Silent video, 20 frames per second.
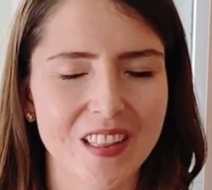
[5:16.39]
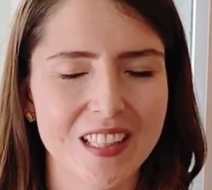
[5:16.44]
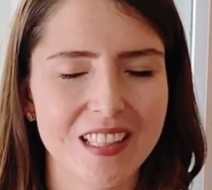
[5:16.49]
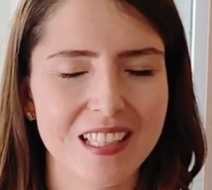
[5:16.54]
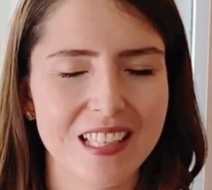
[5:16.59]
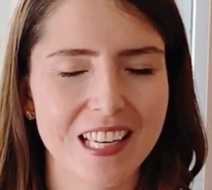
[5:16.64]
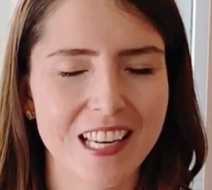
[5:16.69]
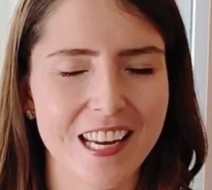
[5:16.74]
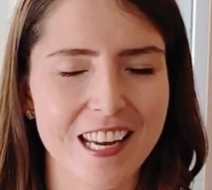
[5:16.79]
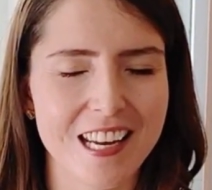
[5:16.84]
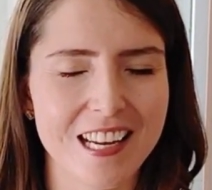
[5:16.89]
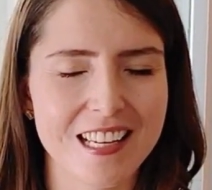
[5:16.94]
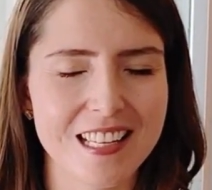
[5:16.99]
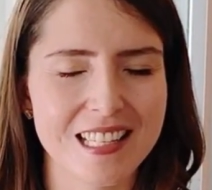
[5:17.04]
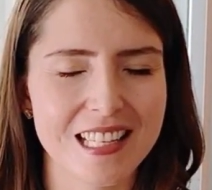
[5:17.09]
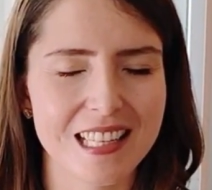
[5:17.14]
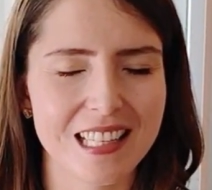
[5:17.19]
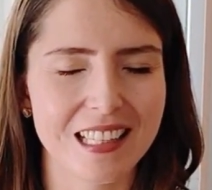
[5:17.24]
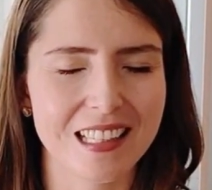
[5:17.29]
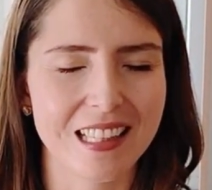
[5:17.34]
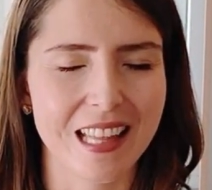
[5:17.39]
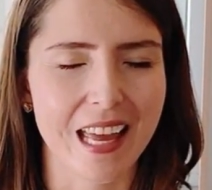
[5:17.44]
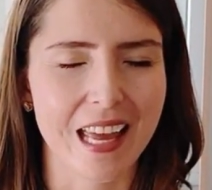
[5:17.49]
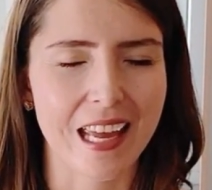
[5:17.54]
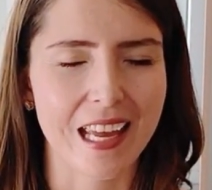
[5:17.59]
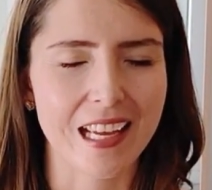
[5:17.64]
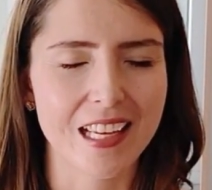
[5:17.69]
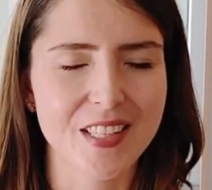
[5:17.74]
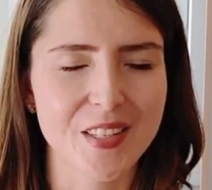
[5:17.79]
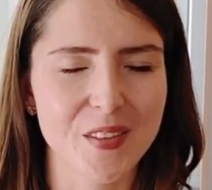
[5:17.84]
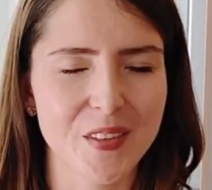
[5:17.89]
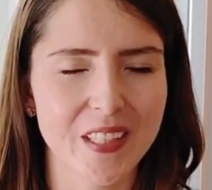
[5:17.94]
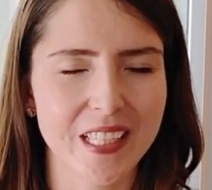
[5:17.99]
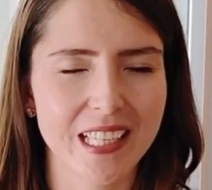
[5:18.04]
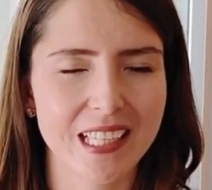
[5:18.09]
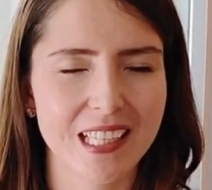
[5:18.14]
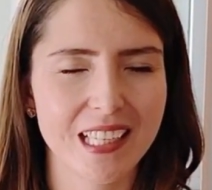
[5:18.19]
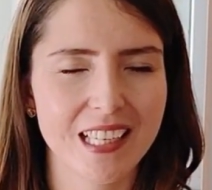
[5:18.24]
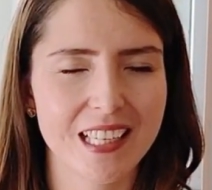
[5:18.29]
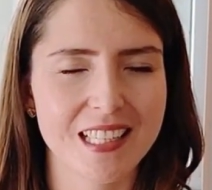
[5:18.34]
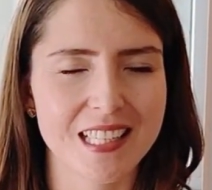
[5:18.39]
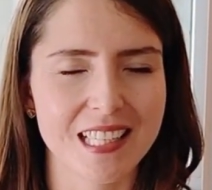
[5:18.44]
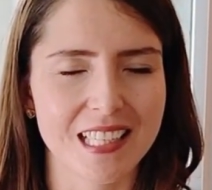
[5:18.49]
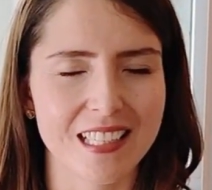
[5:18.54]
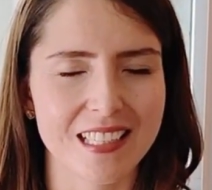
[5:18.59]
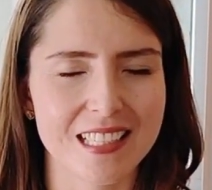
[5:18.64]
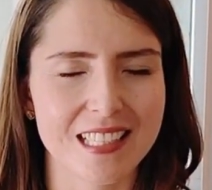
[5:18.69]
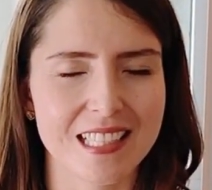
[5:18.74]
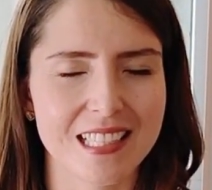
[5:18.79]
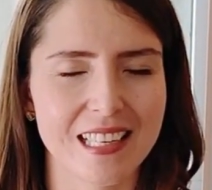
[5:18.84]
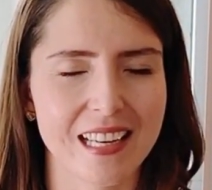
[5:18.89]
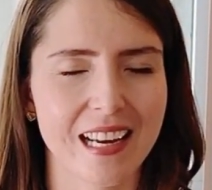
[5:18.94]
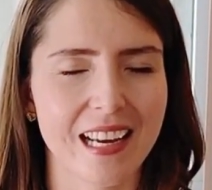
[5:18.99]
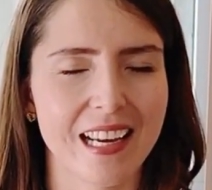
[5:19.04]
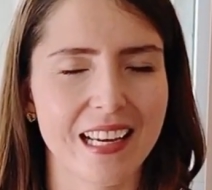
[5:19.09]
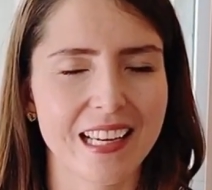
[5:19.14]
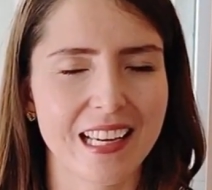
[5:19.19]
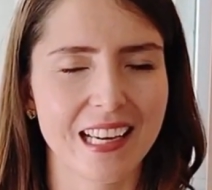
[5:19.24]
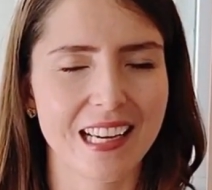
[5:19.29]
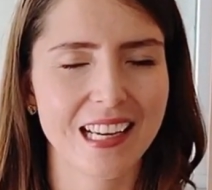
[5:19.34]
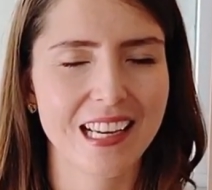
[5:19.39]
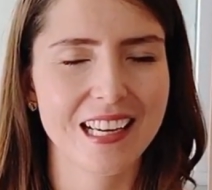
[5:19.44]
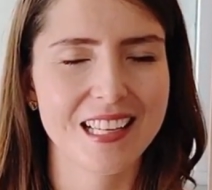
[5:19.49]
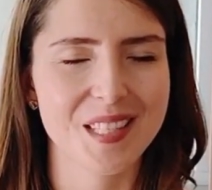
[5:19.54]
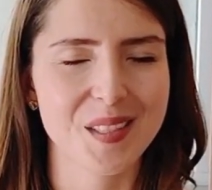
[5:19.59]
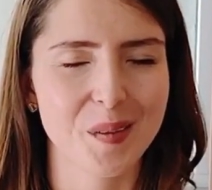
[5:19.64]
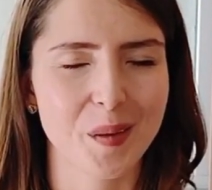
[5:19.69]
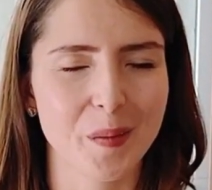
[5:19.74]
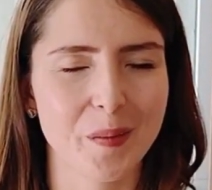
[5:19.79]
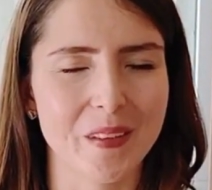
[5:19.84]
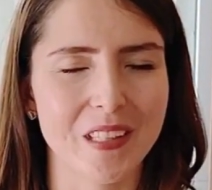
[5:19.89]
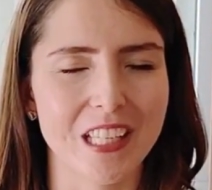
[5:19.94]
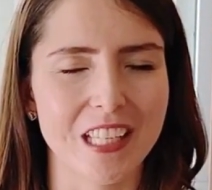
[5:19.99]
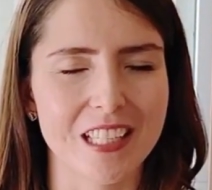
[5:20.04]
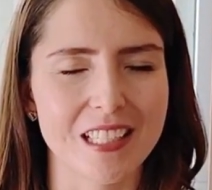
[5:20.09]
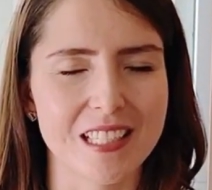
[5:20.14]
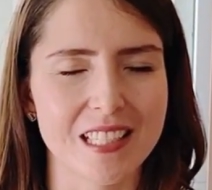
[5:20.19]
the knees and the legs for getting us here today, getting us where we need